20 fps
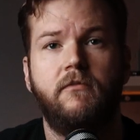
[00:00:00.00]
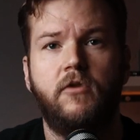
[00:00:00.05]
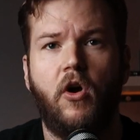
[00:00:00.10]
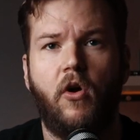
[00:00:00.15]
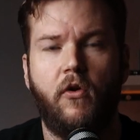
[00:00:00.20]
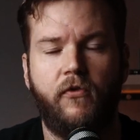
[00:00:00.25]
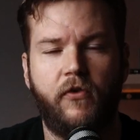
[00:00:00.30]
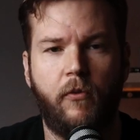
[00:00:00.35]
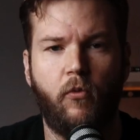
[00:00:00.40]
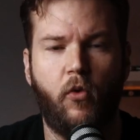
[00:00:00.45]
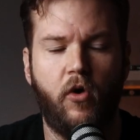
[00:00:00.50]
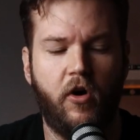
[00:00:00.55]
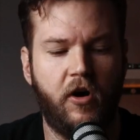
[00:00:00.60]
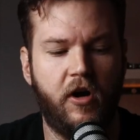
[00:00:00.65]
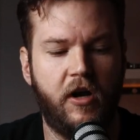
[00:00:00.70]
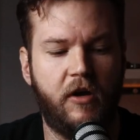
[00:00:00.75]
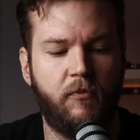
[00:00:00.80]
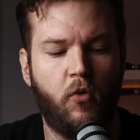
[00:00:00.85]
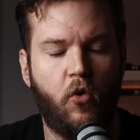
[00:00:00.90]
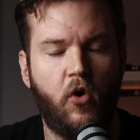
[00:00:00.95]
if I'm
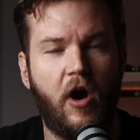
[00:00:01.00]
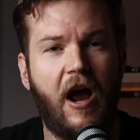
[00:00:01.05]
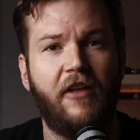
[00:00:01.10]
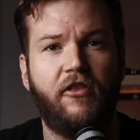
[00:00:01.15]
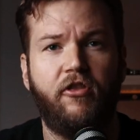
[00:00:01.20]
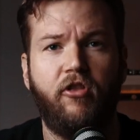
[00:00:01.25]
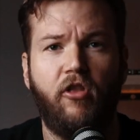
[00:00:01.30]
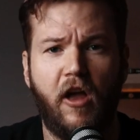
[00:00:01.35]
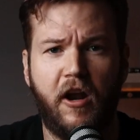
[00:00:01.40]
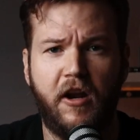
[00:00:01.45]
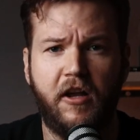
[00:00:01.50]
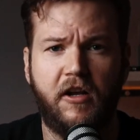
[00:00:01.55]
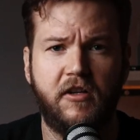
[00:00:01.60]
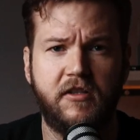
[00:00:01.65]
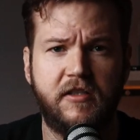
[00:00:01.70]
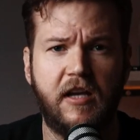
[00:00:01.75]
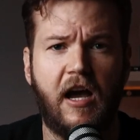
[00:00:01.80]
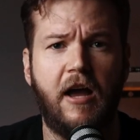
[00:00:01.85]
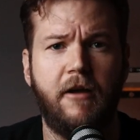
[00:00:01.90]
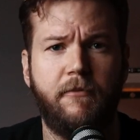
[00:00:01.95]
wearing more athletic
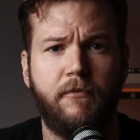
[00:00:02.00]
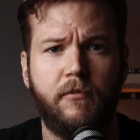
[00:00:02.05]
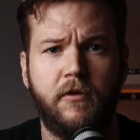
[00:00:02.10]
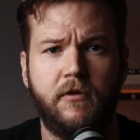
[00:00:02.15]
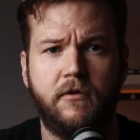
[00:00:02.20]
type